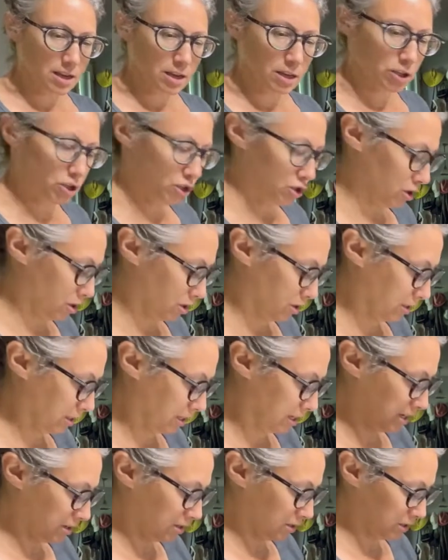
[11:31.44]
jars
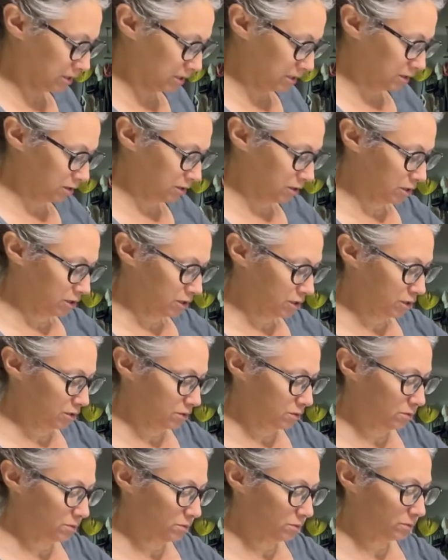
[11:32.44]
here still to
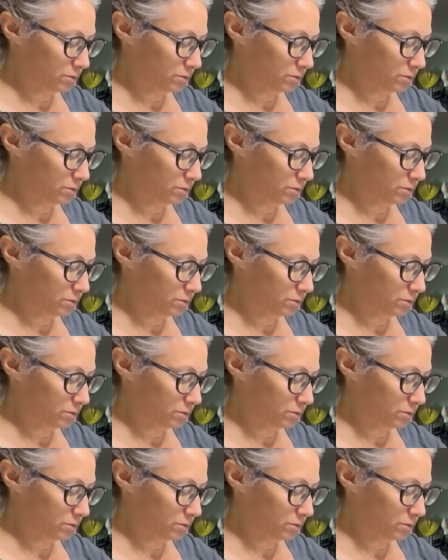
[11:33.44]
do.